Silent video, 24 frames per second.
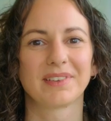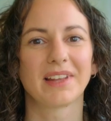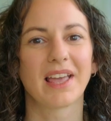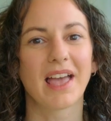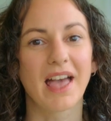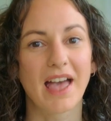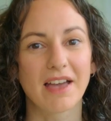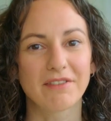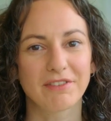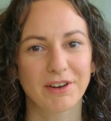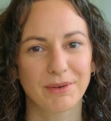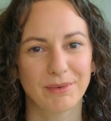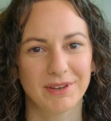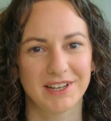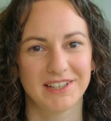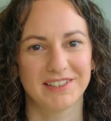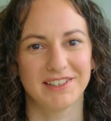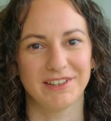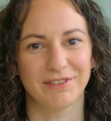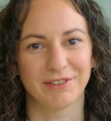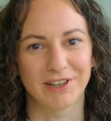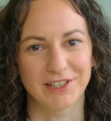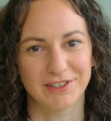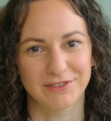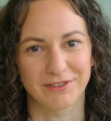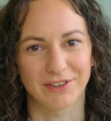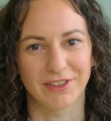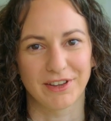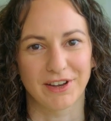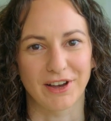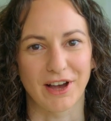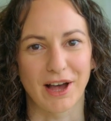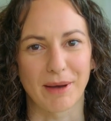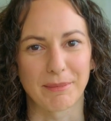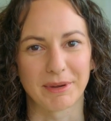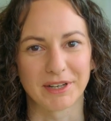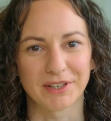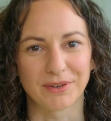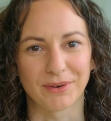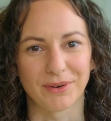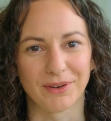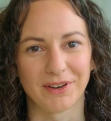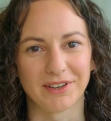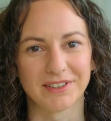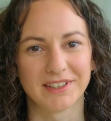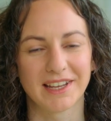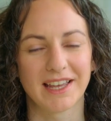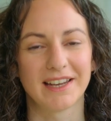Everyone is at risk for the common
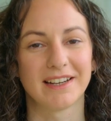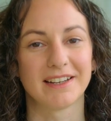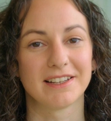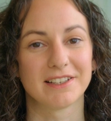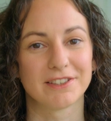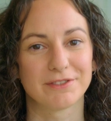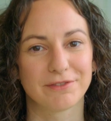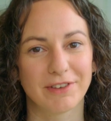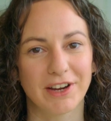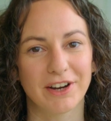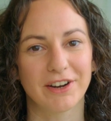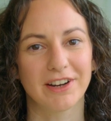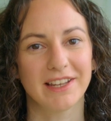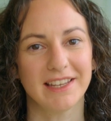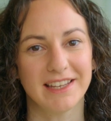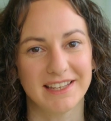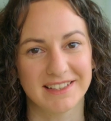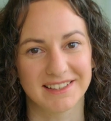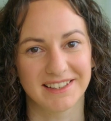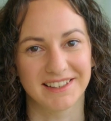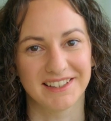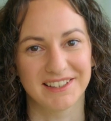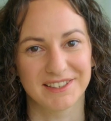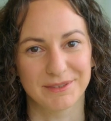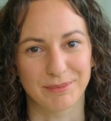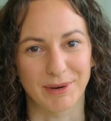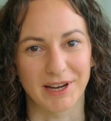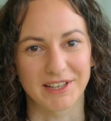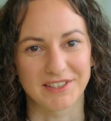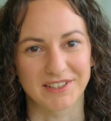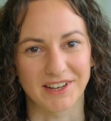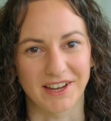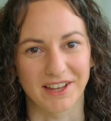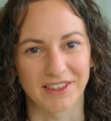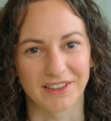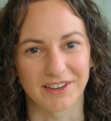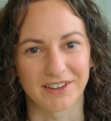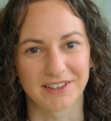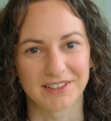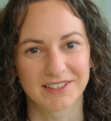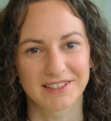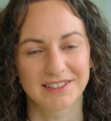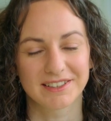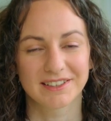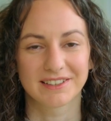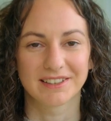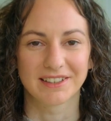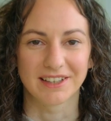cold, and it is very easily spread to others.
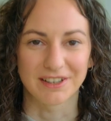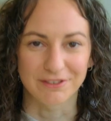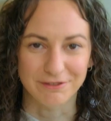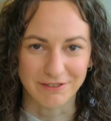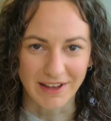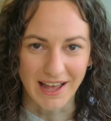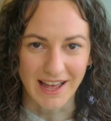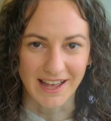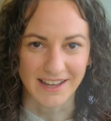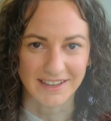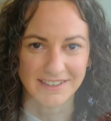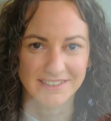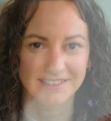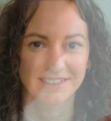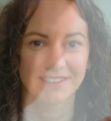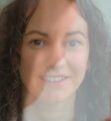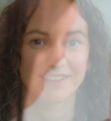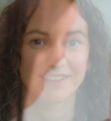In fact,